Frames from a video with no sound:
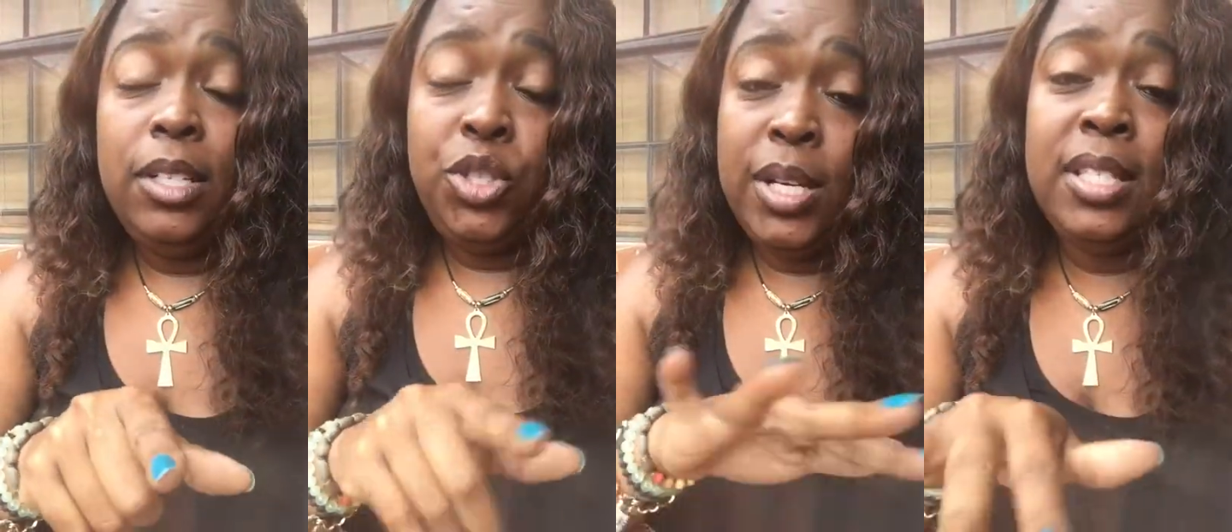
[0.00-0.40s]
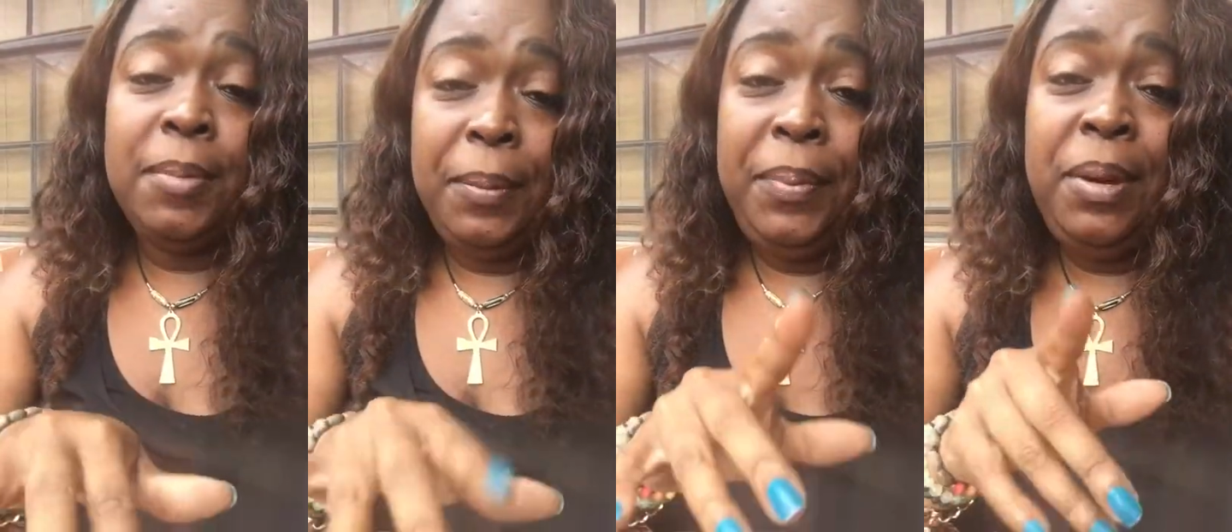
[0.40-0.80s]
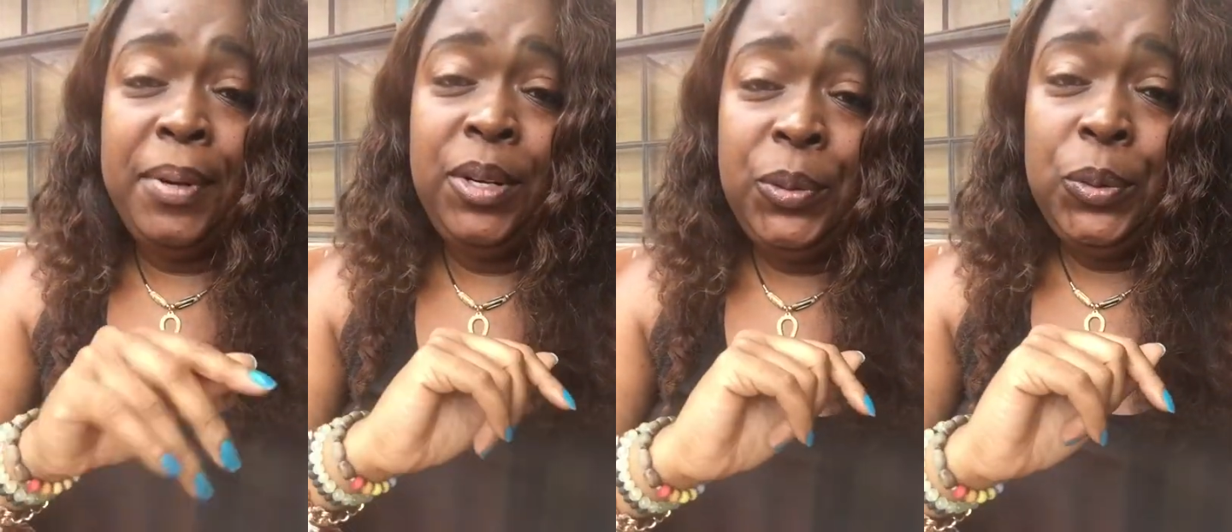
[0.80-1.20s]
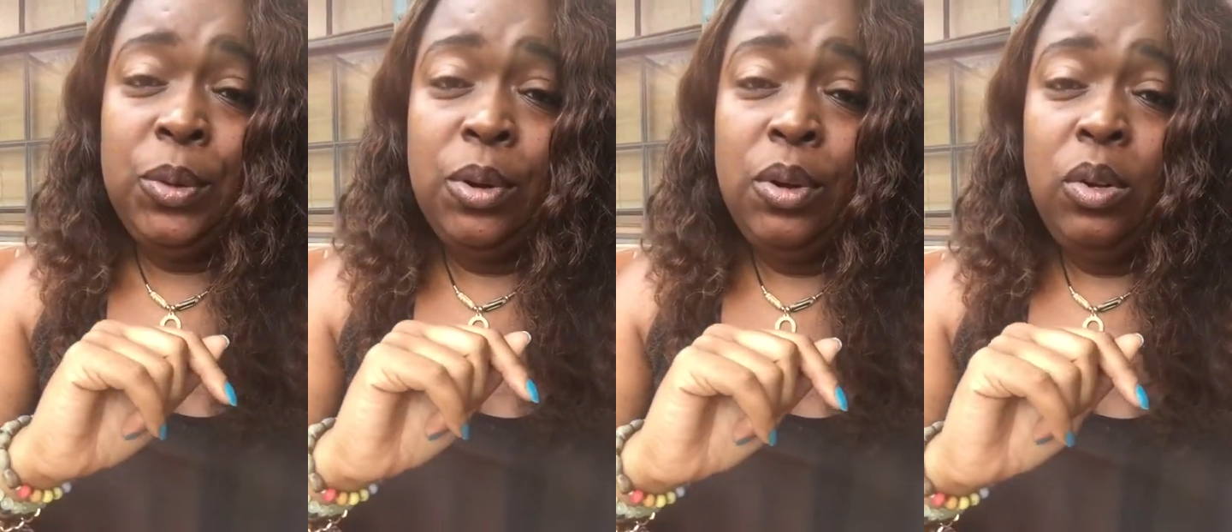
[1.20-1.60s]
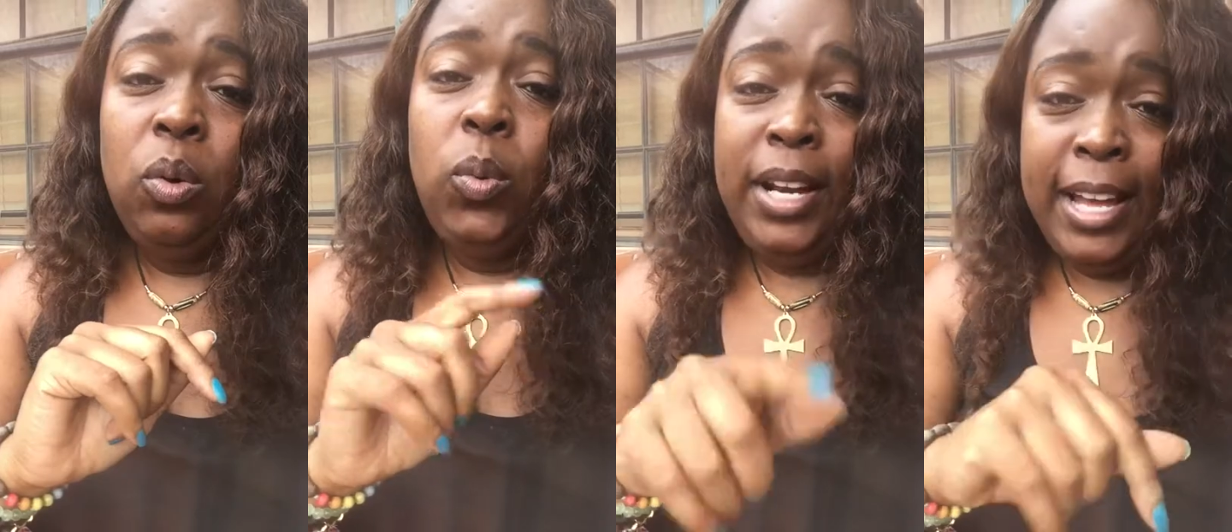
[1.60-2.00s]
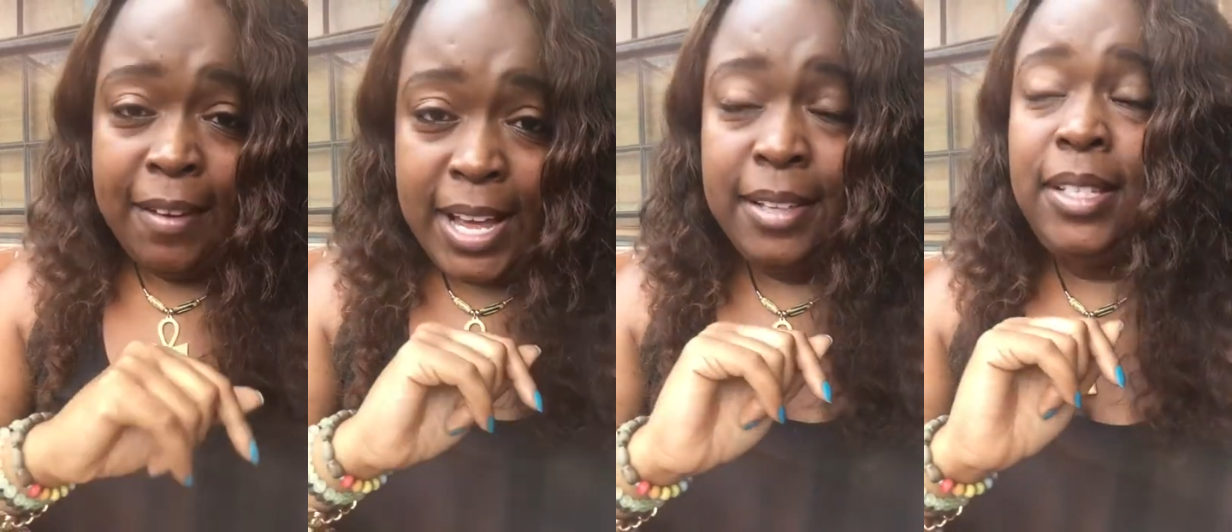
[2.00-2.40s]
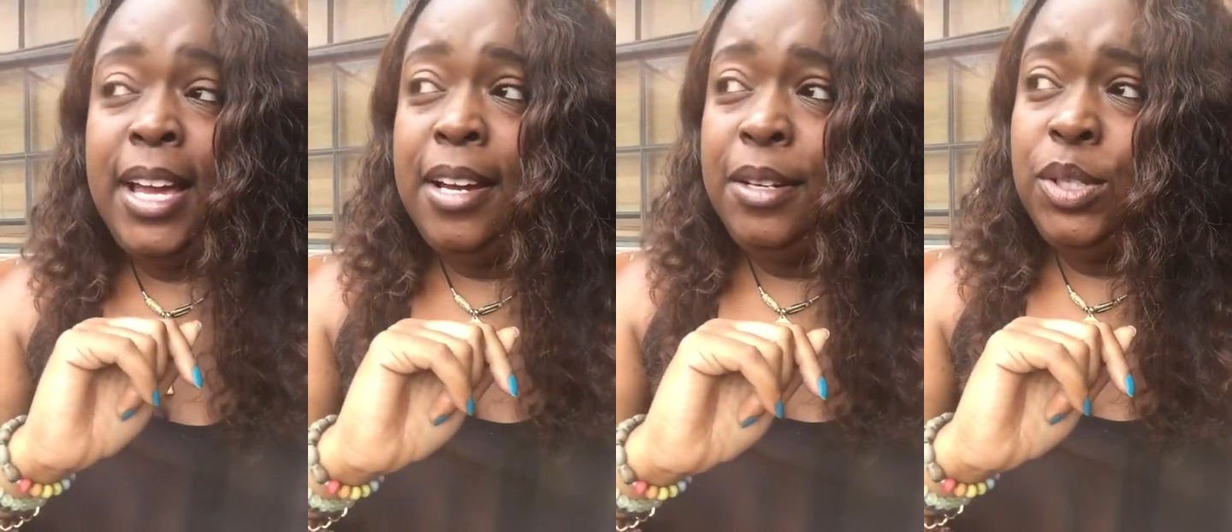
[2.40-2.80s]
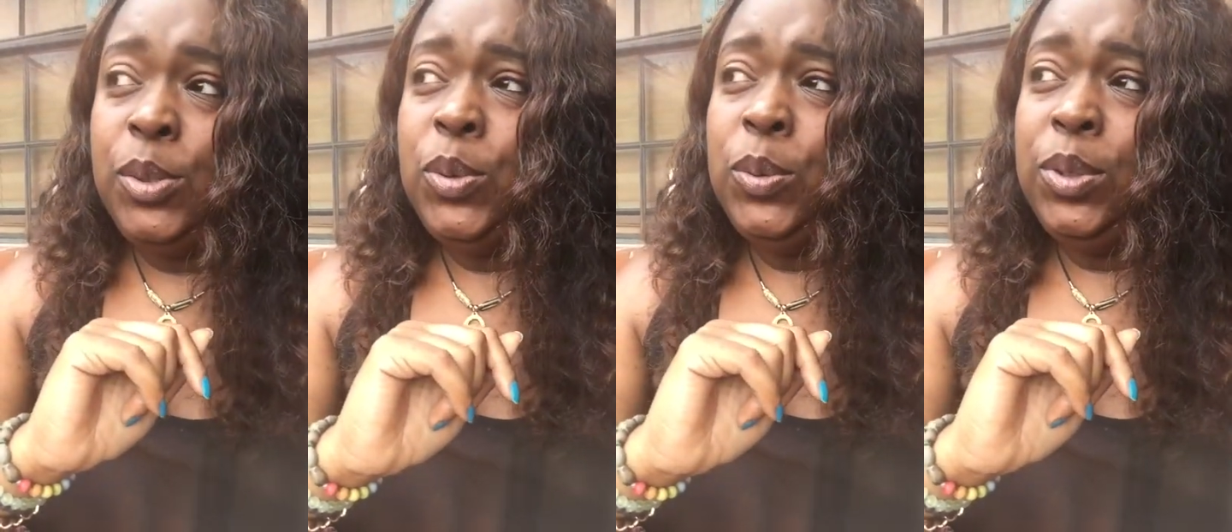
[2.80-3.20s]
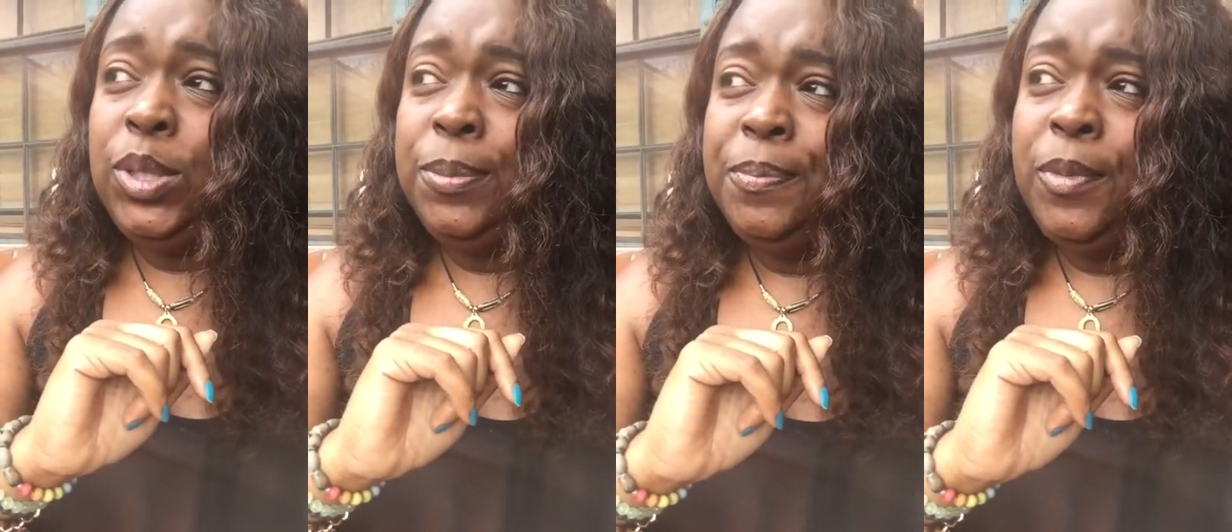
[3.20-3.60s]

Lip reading: trust me, people know when they have nasty attitudes